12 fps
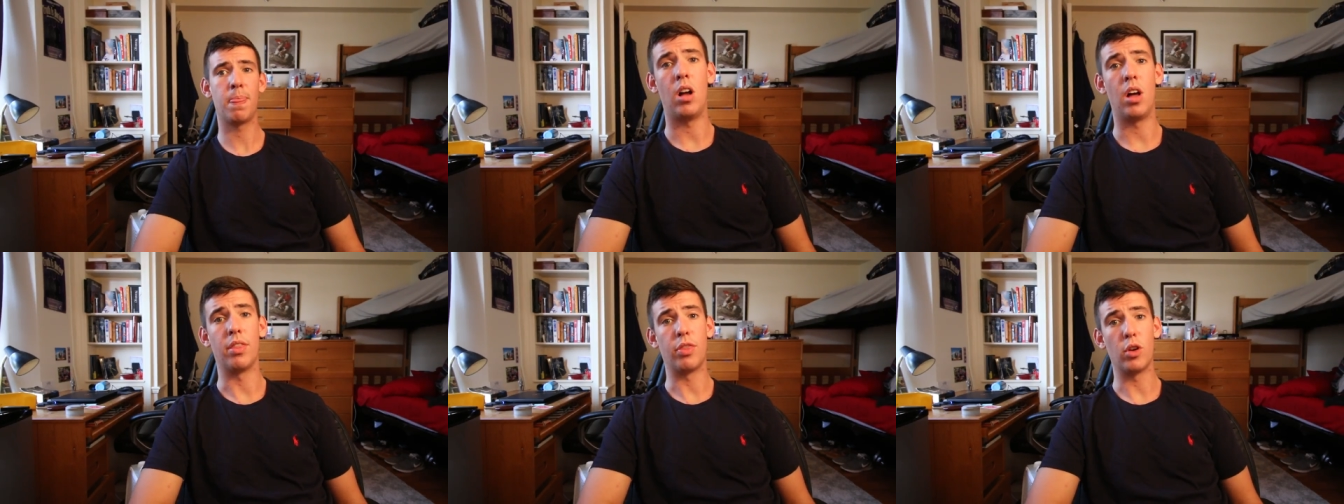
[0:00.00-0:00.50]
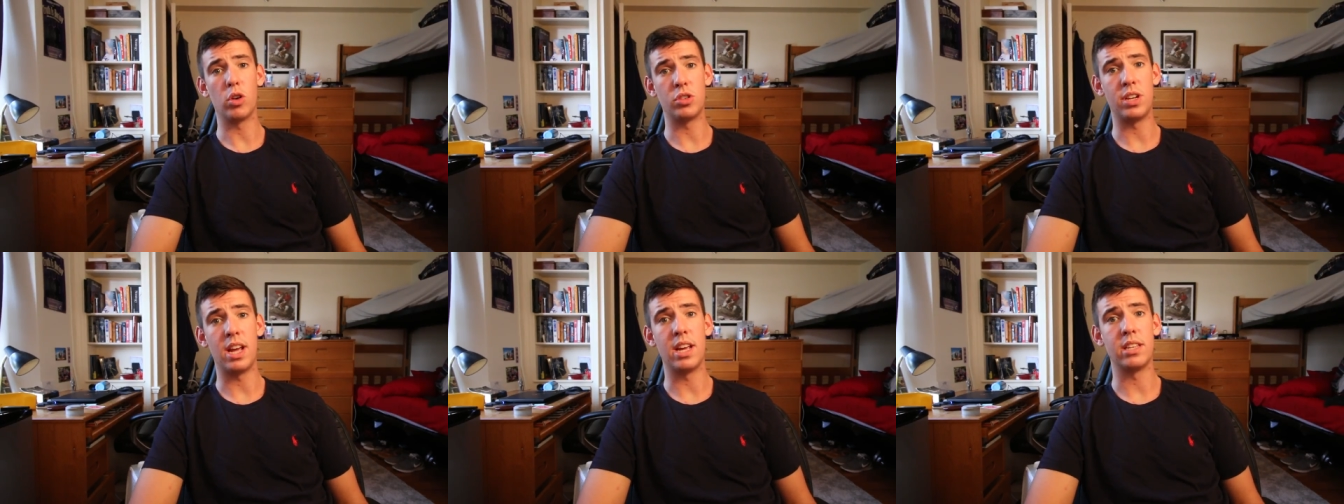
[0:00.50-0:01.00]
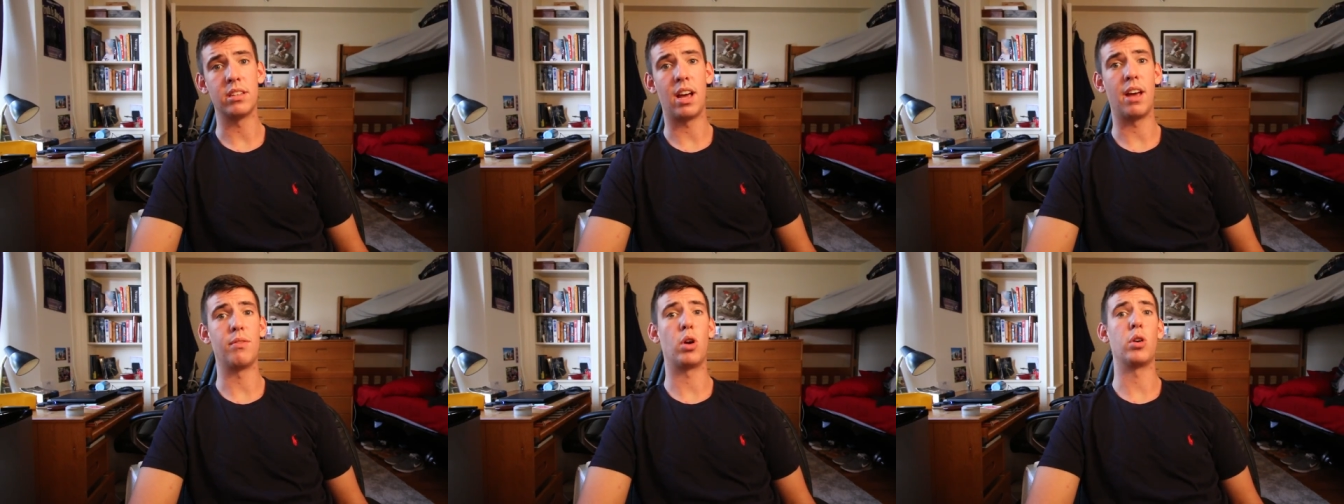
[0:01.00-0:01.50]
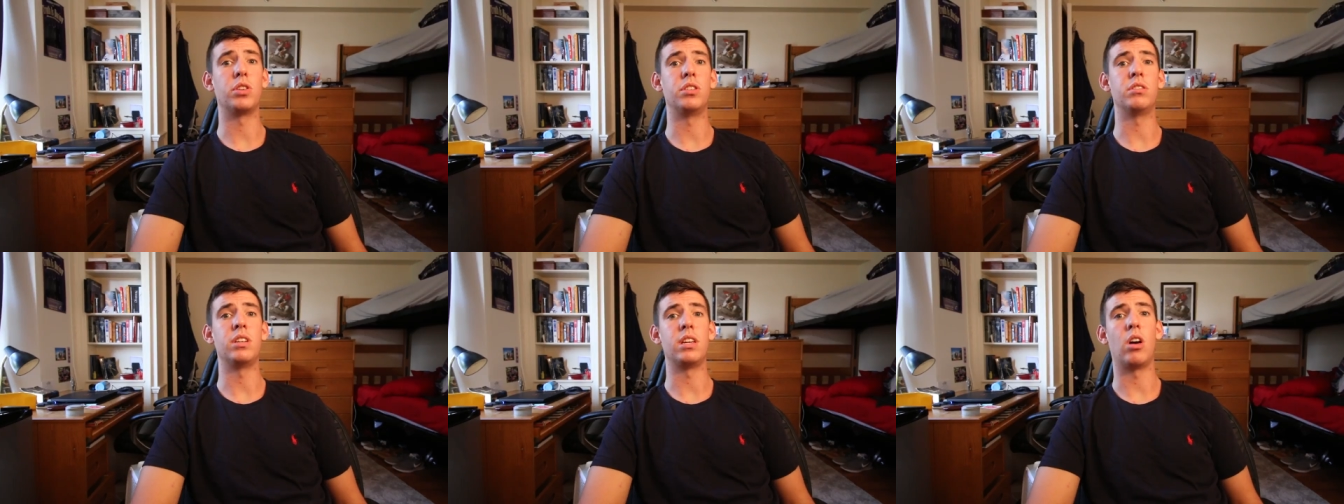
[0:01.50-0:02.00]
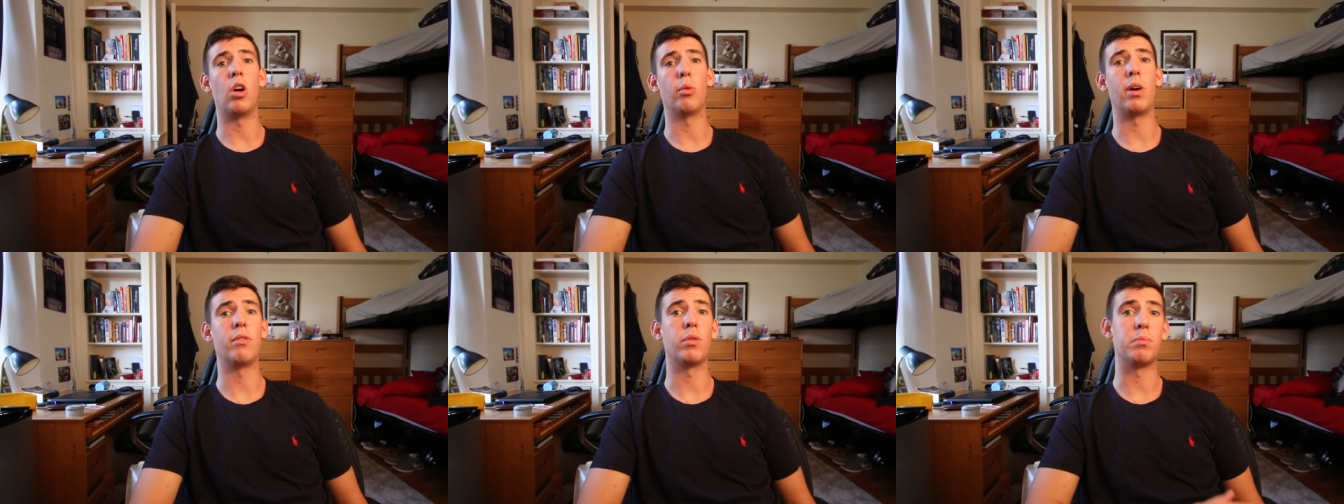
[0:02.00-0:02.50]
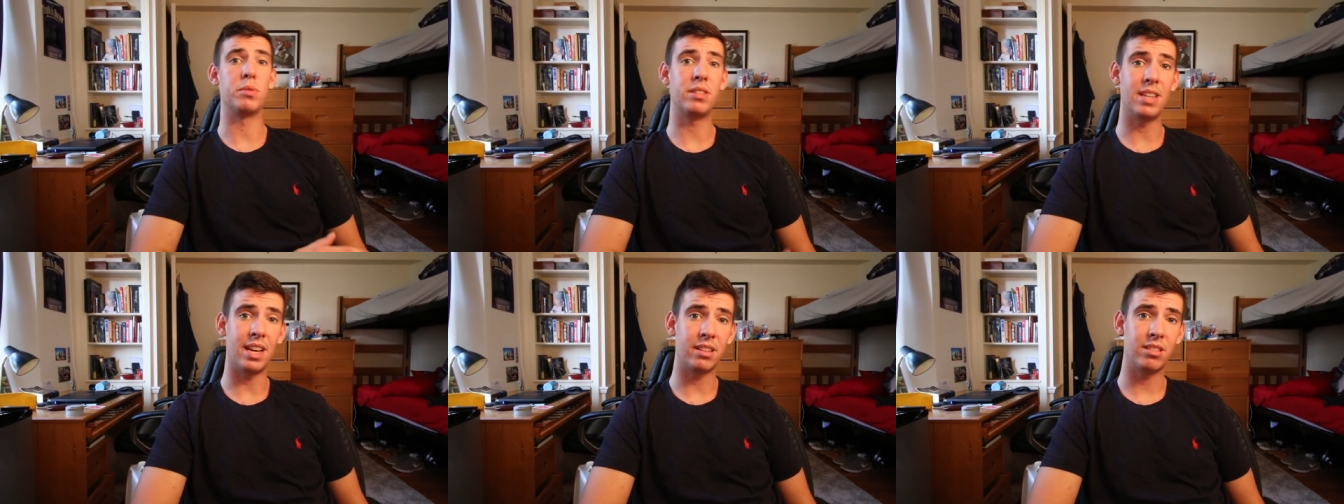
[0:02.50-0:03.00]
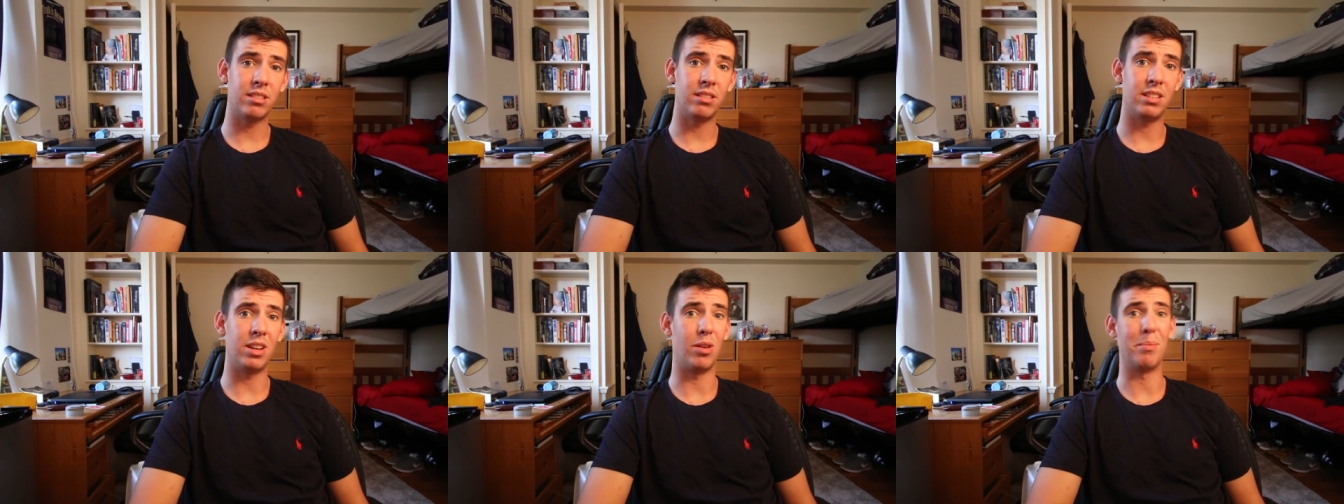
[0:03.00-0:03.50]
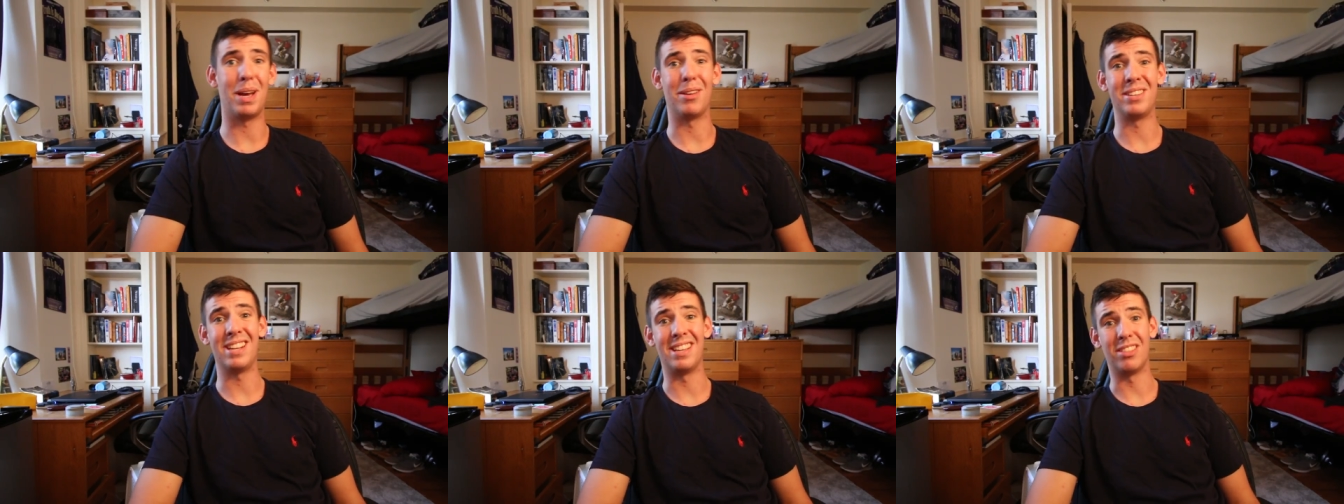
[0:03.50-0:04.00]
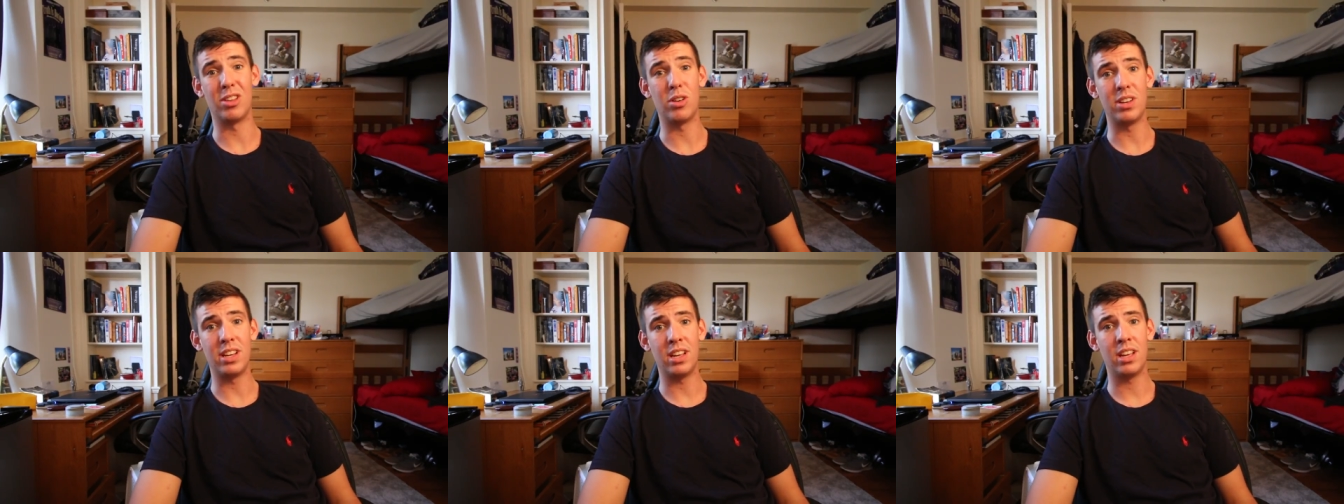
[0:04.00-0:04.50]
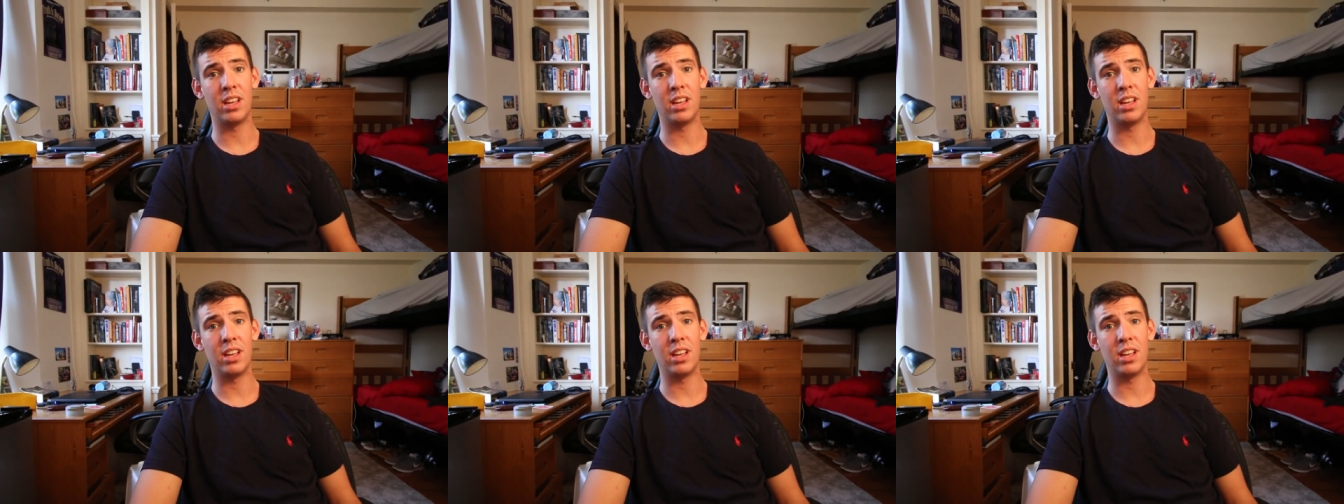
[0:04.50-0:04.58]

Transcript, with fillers: On Thursdays, I have R O T C all the way from six till about ten thirty.